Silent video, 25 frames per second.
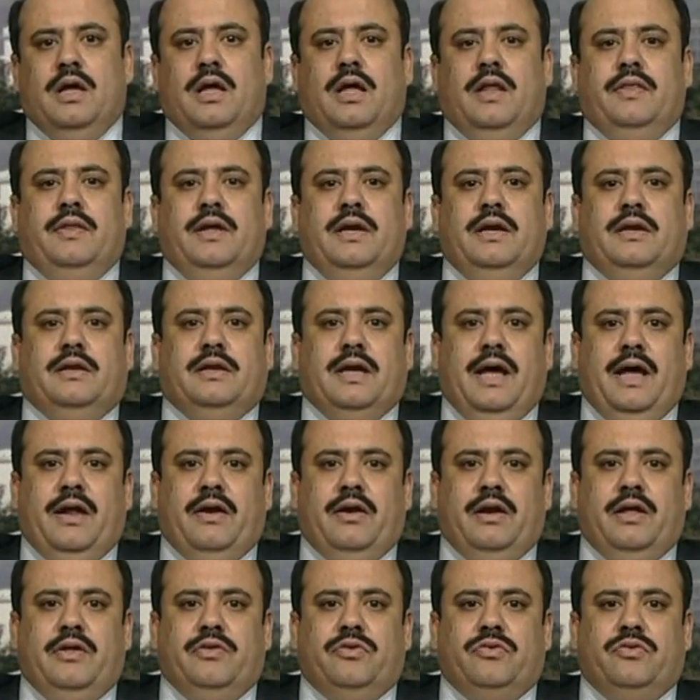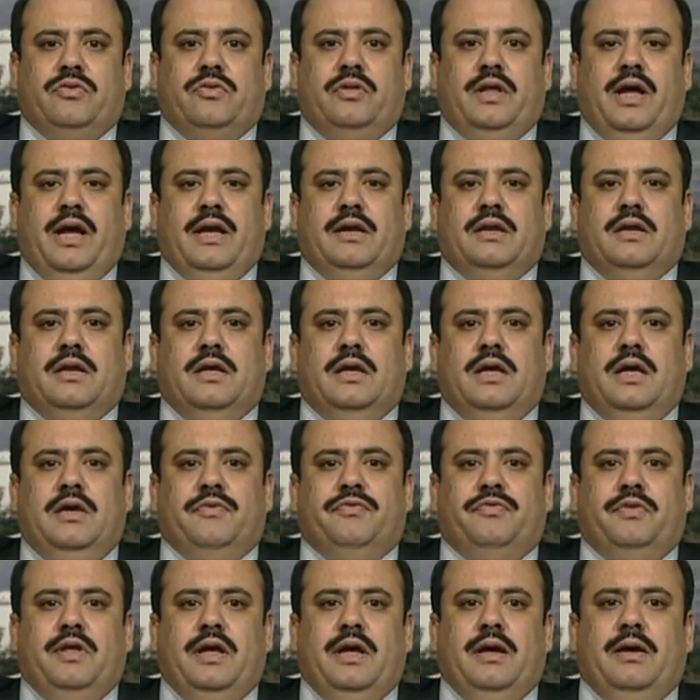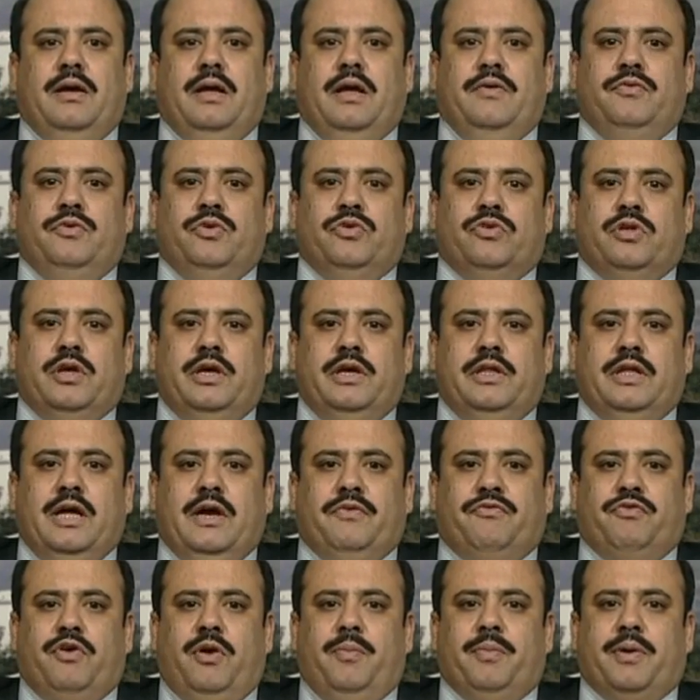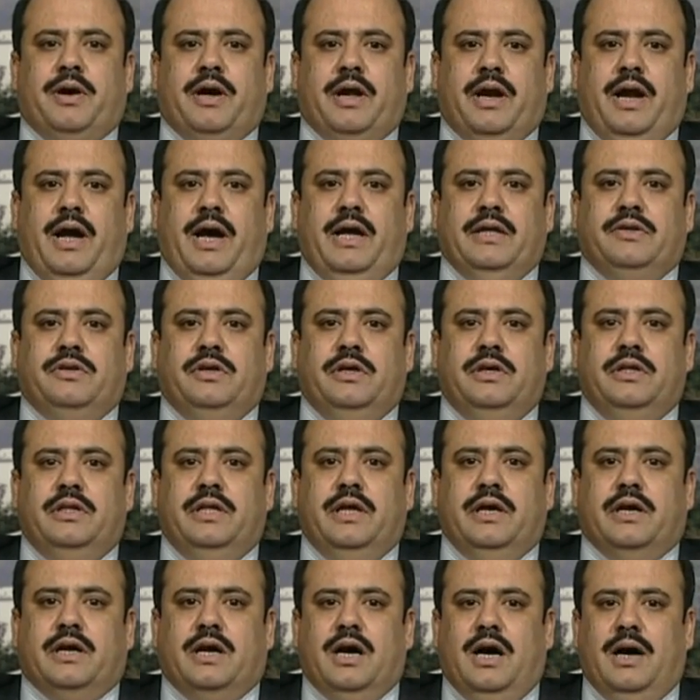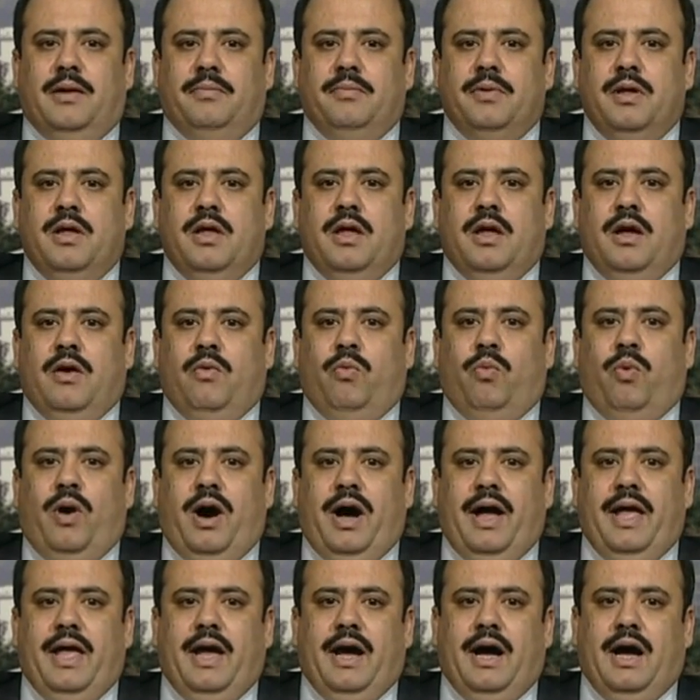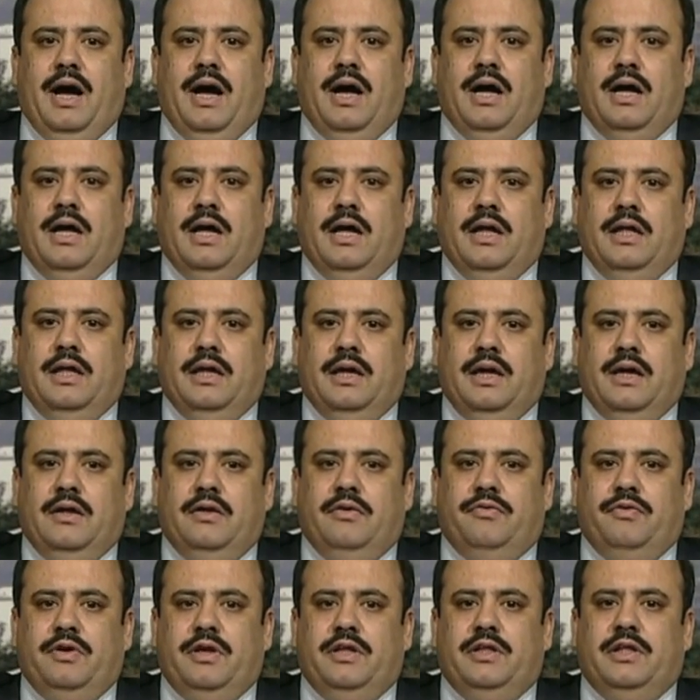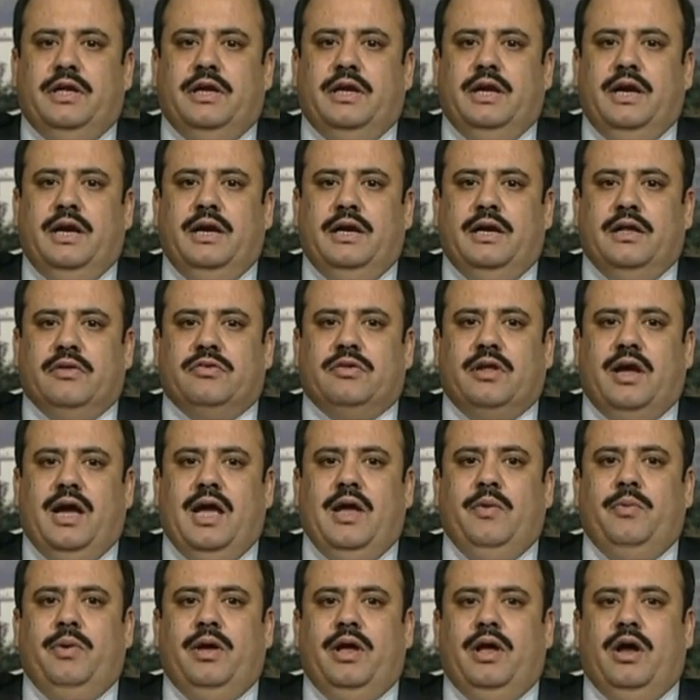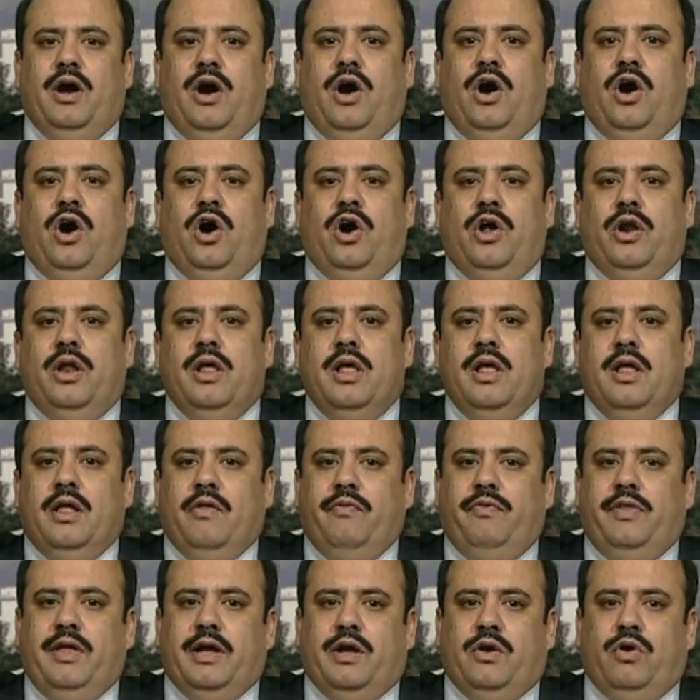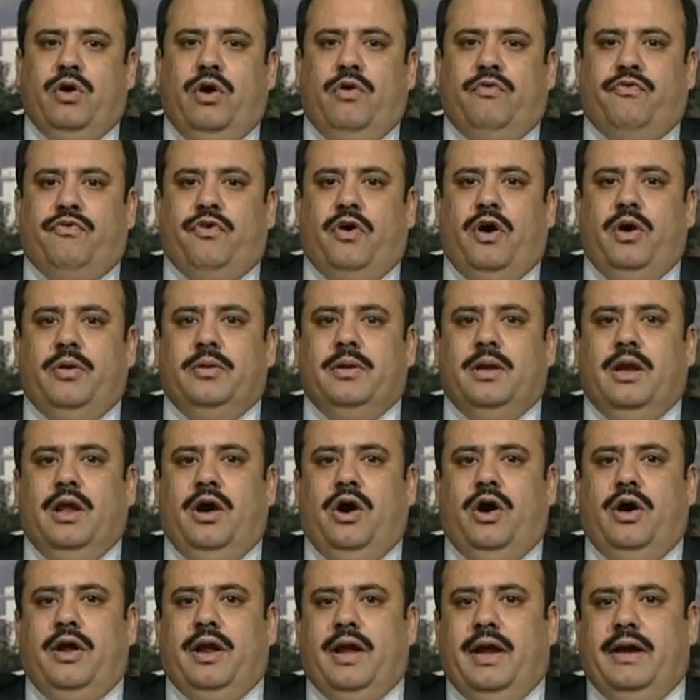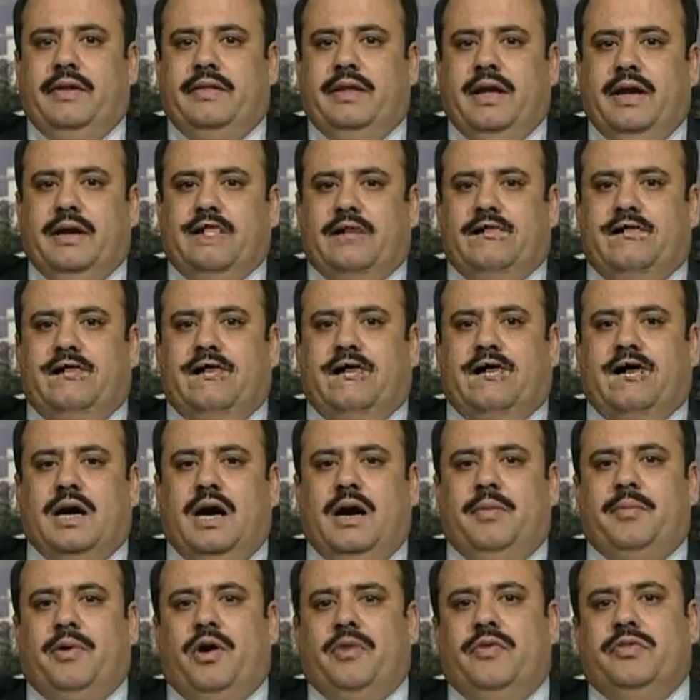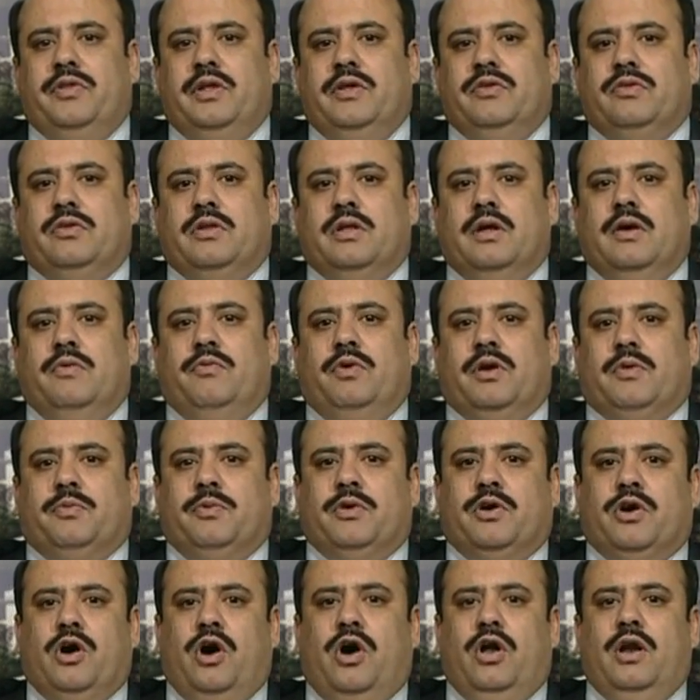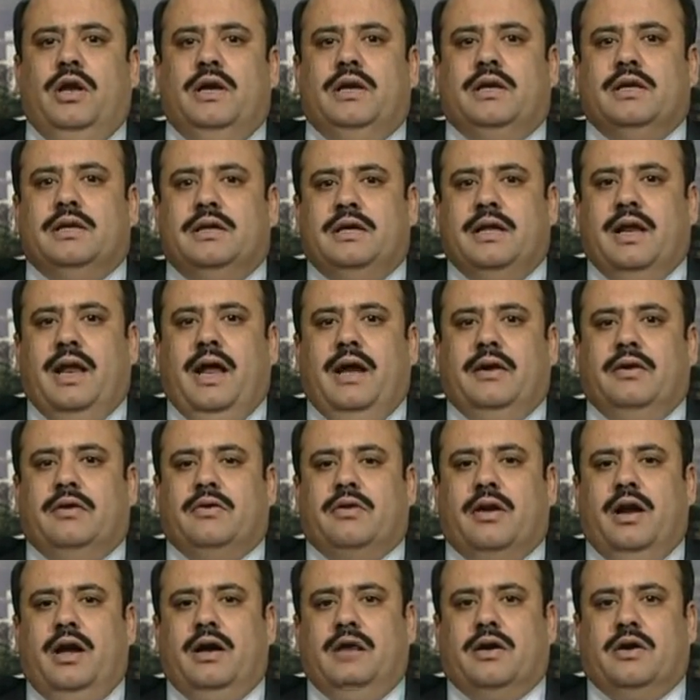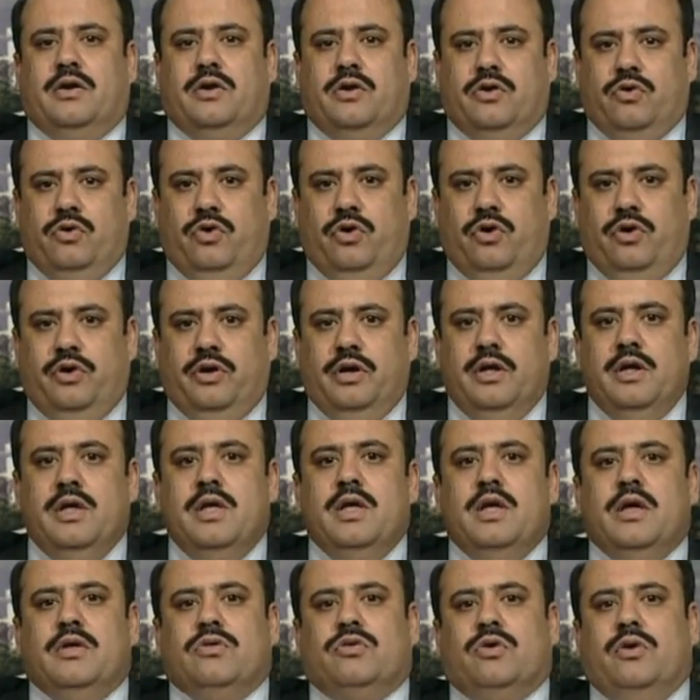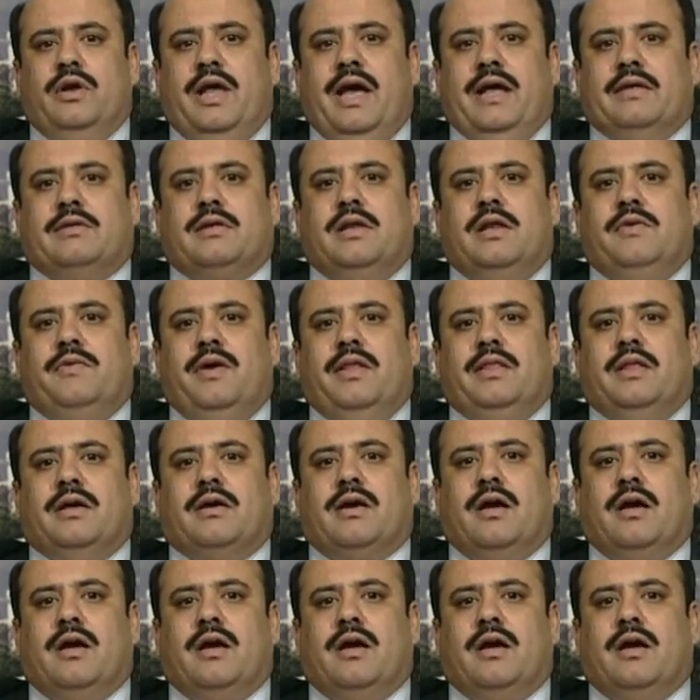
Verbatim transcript: the terrorists that if they if you see that from Karachi they come via uh, either Indus Highway or they go for the Lahore and then they come on this uh, what we call it Grand Trunk Road. So naturally, when the